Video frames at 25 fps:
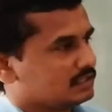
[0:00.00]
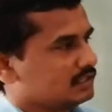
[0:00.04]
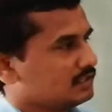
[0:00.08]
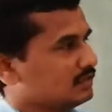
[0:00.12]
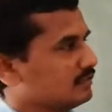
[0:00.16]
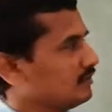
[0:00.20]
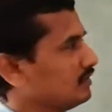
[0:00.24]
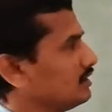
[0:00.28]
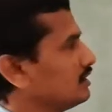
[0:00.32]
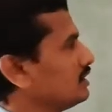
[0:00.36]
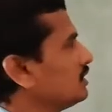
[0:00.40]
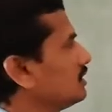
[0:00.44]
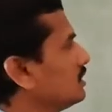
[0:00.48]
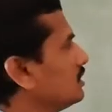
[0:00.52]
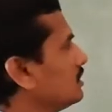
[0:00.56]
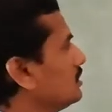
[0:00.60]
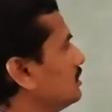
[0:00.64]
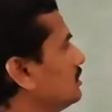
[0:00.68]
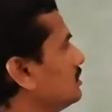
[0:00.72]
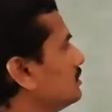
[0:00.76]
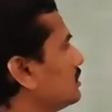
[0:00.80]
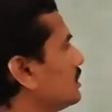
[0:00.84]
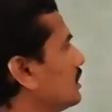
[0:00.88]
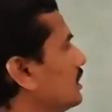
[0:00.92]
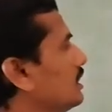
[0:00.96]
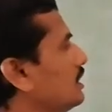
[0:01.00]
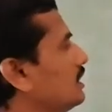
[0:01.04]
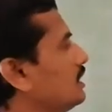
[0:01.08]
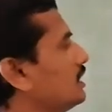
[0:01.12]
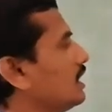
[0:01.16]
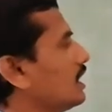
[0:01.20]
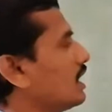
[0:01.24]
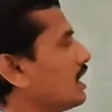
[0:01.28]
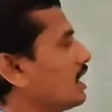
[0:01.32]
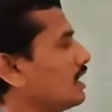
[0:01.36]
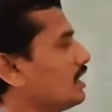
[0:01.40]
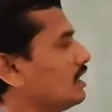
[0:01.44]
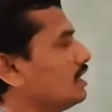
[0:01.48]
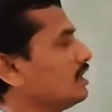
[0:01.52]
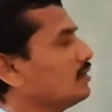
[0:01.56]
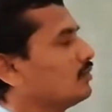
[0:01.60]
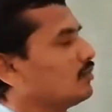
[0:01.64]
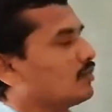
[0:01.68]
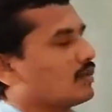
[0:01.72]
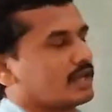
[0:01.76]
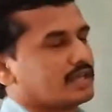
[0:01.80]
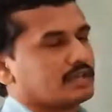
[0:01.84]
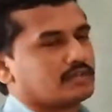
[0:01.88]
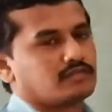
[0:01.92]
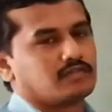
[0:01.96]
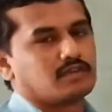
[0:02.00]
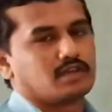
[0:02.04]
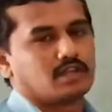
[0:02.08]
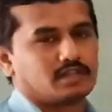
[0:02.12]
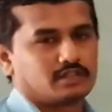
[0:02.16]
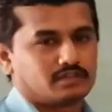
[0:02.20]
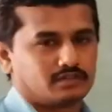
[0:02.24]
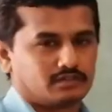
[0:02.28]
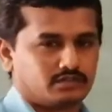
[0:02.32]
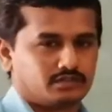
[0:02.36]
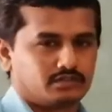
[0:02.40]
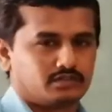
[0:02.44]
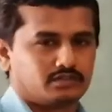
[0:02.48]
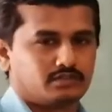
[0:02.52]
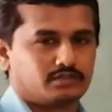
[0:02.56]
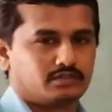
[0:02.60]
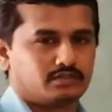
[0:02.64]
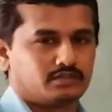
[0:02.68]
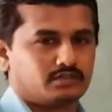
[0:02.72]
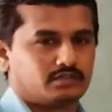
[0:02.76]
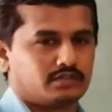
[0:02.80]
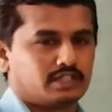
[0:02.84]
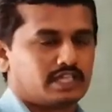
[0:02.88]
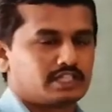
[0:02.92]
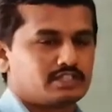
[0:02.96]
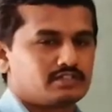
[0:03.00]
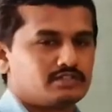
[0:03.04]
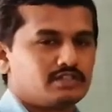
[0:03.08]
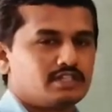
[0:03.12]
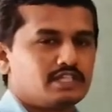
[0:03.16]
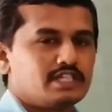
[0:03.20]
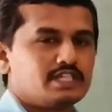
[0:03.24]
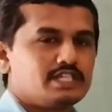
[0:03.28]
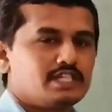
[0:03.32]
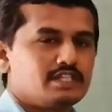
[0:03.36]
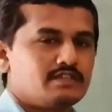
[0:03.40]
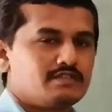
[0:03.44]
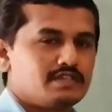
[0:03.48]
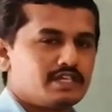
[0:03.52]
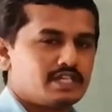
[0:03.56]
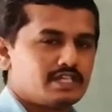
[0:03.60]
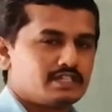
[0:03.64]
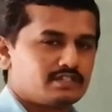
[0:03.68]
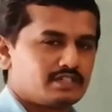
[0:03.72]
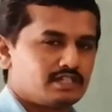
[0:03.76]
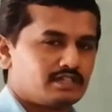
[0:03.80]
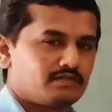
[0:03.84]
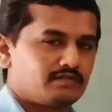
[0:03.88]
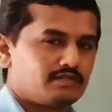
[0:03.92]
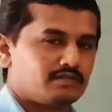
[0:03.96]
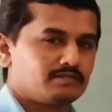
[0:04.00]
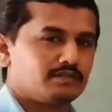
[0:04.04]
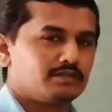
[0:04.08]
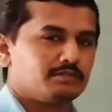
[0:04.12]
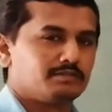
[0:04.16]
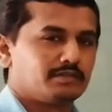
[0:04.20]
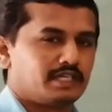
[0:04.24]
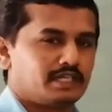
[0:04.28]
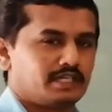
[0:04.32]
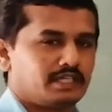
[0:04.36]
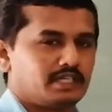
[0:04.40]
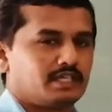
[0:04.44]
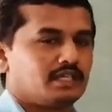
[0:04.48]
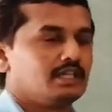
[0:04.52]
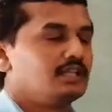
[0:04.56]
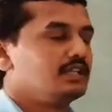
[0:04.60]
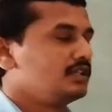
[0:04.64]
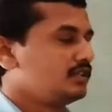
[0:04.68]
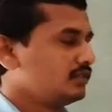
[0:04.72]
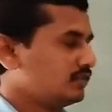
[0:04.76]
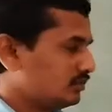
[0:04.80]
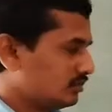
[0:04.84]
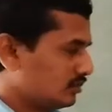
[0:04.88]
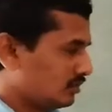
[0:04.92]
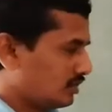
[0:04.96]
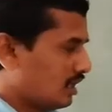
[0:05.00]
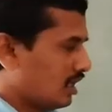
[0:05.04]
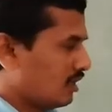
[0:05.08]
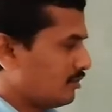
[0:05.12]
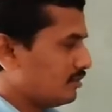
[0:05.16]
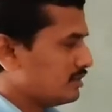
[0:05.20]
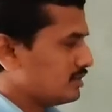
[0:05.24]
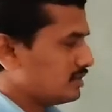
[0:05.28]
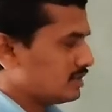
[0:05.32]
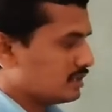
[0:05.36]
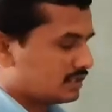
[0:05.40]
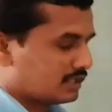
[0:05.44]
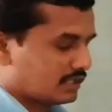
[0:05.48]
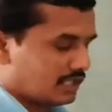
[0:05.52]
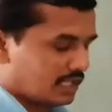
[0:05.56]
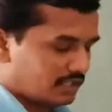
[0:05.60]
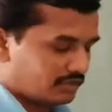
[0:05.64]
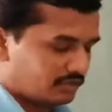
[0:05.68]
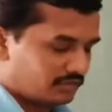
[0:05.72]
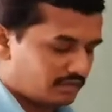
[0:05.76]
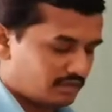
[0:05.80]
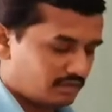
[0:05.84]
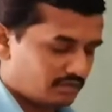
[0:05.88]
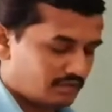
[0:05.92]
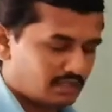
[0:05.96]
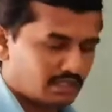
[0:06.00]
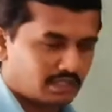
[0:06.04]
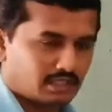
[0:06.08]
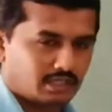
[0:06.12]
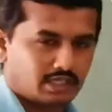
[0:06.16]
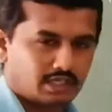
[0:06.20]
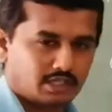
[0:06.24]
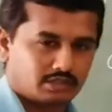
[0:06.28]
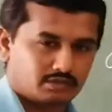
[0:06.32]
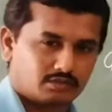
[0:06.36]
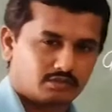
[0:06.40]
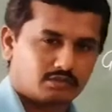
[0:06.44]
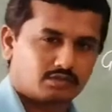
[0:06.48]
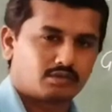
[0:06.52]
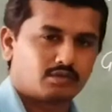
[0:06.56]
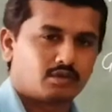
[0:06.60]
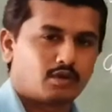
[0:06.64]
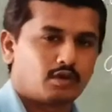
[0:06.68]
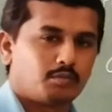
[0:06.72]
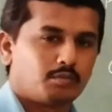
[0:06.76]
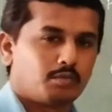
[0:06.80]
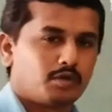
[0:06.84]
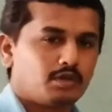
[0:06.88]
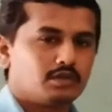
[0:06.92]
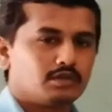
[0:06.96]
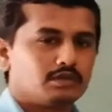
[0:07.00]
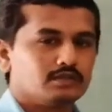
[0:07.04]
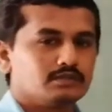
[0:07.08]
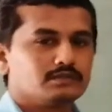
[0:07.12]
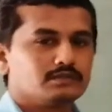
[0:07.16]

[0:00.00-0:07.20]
with red and white flowers, actually deviation from the Mendel. So, copy the cross in your classwork notebook